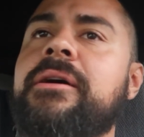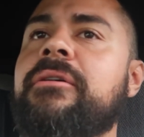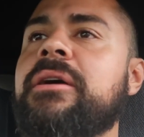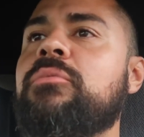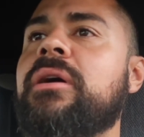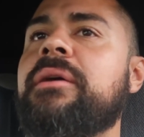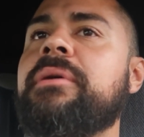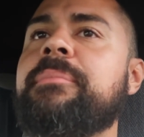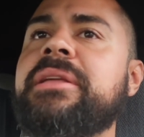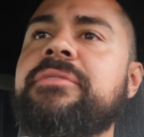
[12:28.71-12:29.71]
All right. Well,
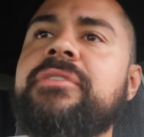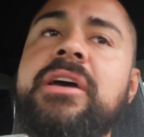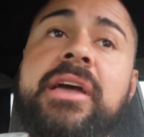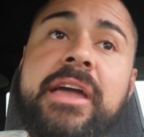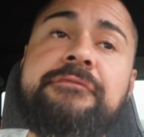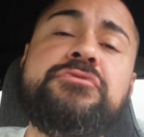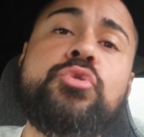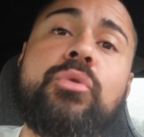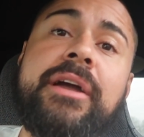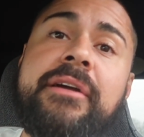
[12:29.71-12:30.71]
I mean, if
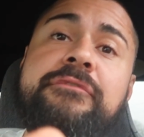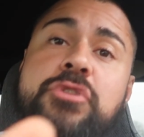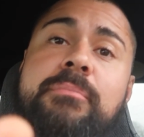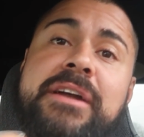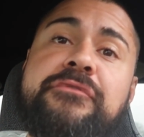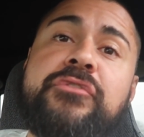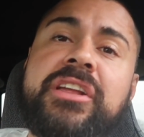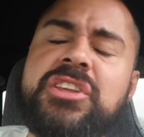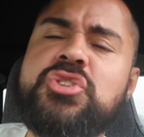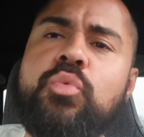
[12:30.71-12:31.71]
you're my
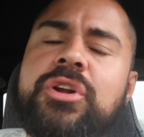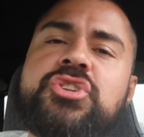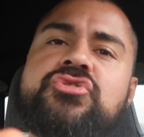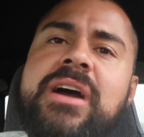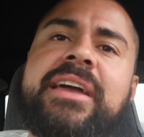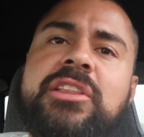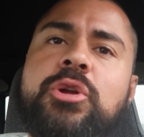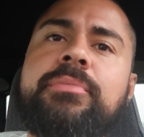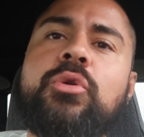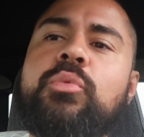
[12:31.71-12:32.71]
friend and you want to try a
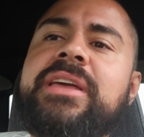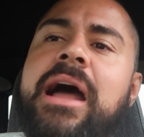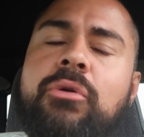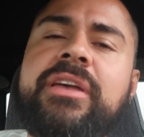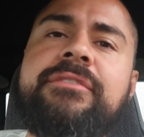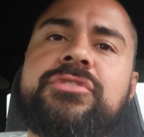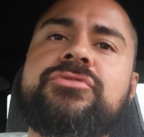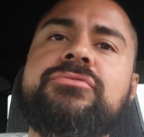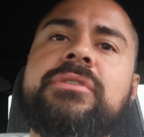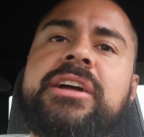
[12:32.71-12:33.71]
little bit of weed, I'll give it
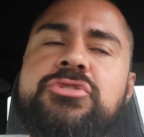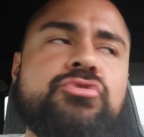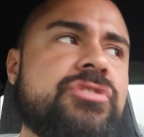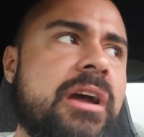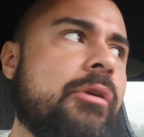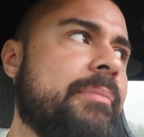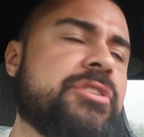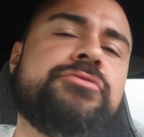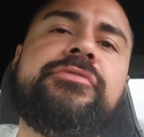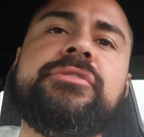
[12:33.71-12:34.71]
to you, and you'll see how it
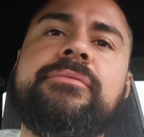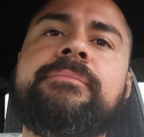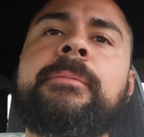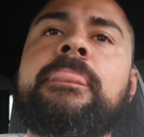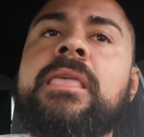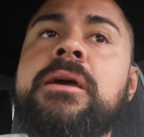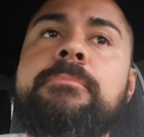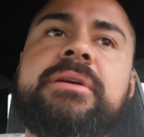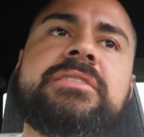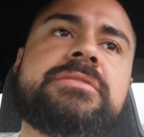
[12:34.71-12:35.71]
makes you feel.
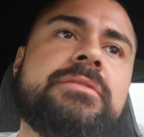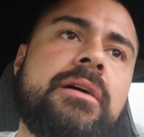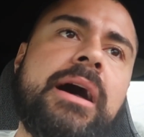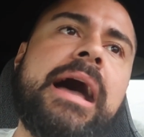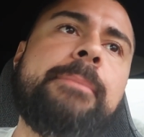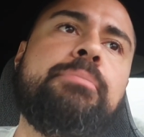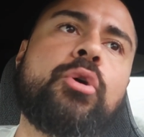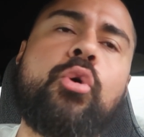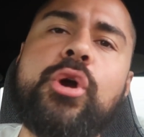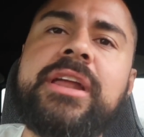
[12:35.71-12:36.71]
Because I
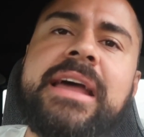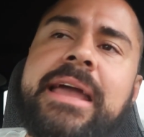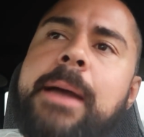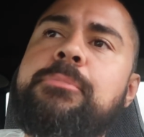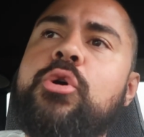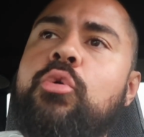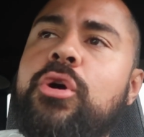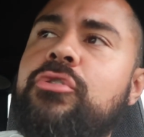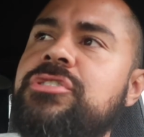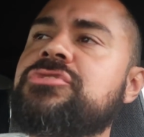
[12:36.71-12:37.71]
put orgonite, I put
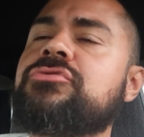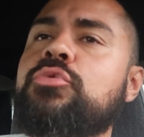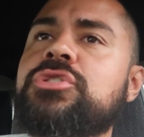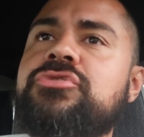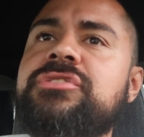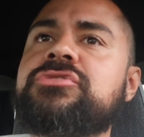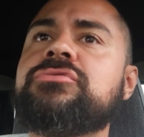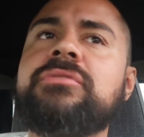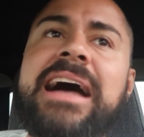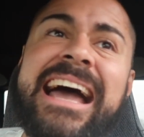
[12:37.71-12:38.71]
quartz
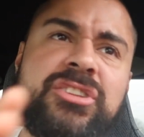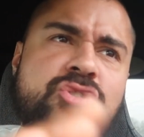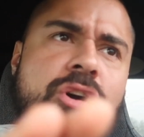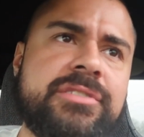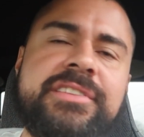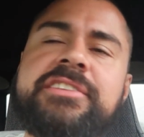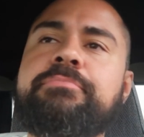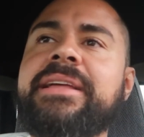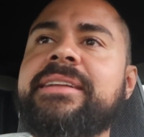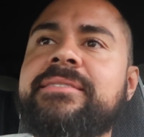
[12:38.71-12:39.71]
crystal. I talk to these
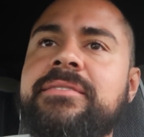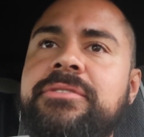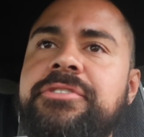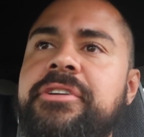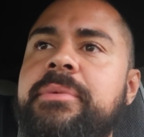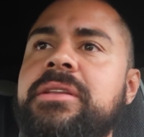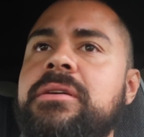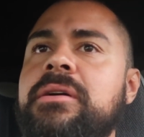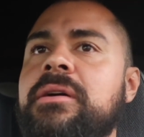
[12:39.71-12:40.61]
plants. You know what I mean?